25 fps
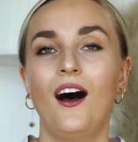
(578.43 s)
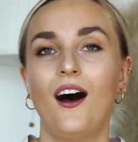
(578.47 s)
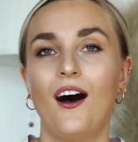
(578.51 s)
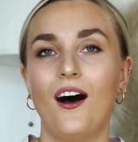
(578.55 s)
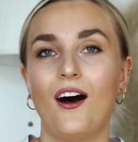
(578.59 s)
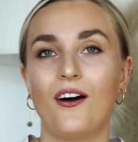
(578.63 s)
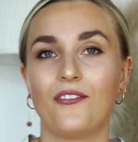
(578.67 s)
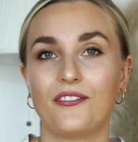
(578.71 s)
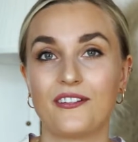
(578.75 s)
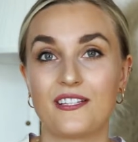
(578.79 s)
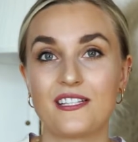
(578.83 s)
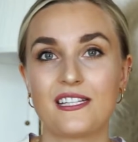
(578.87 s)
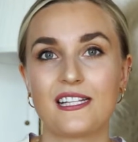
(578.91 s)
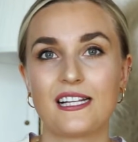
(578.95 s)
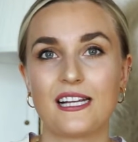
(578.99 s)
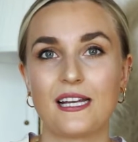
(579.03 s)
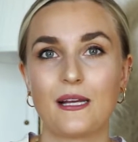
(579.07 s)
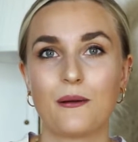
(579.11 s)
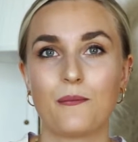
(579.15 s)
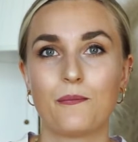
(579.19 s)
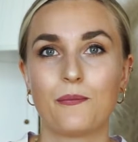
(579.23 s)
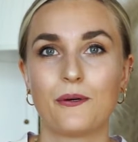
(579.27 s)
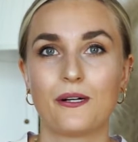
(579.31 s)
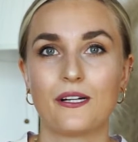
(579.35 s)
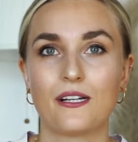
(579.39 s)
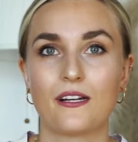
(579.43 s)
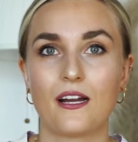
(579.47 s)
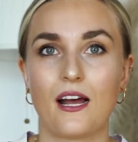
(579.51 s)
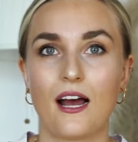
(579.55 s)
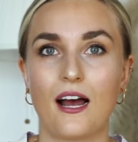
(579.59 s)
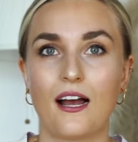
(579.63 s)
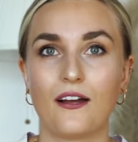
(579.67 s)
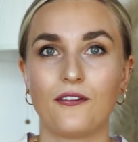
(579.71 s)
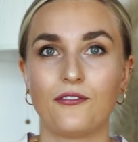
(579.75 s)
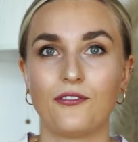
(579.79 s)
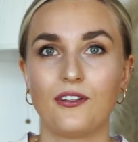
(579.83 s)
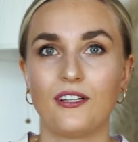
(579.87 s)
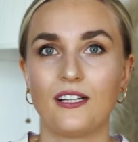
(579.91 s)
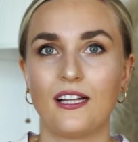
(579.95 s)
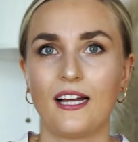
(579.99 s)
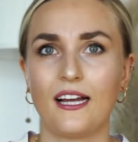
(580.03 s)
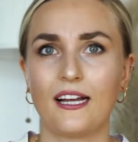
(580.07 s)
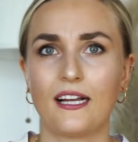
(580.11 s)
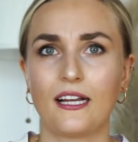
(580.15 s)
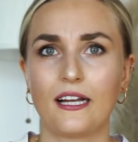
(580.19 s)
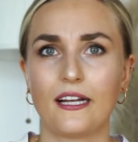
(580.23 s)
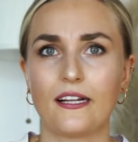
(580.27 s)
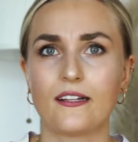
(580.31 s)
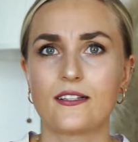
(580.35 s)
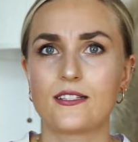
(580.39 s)
obviously, but I feel
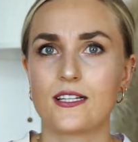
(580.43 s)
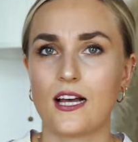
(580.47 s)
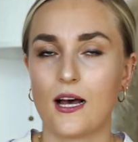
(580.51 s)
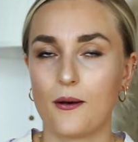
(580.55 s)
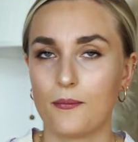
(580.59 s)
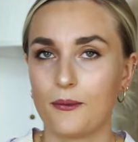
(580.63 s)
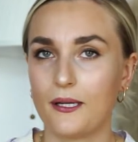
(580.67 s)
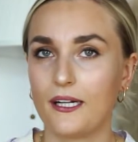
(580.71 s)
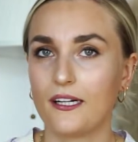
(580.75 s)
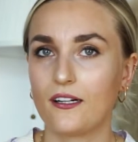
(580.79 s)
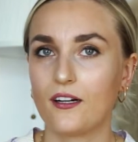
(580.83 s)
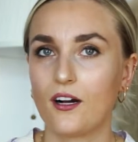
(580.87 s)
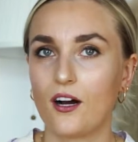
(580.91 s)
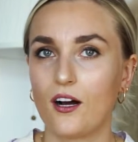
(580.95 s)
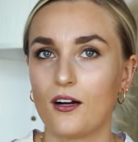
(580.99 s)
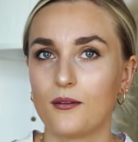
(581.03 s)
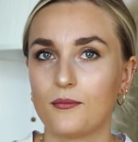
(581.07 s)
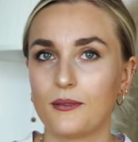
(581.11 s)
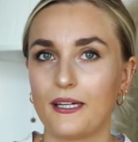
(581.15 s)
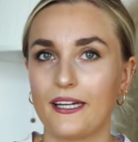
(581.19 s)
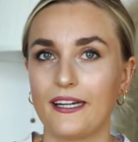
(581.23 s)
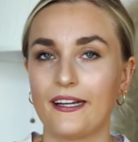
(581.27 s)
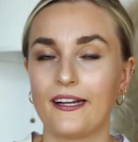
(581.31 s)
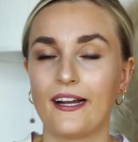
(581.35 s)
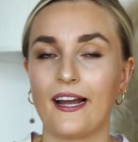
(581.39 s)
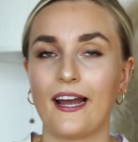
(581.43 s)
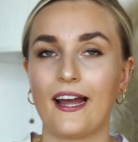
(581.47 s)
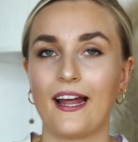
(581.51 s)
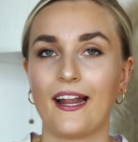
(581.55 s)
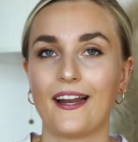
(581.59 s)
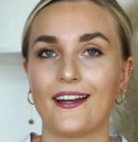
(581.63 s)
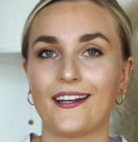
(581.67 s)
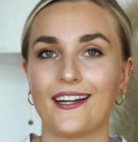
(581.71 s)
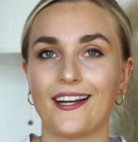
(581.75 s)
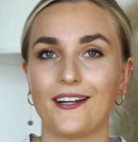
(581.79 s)
like it's up and coming and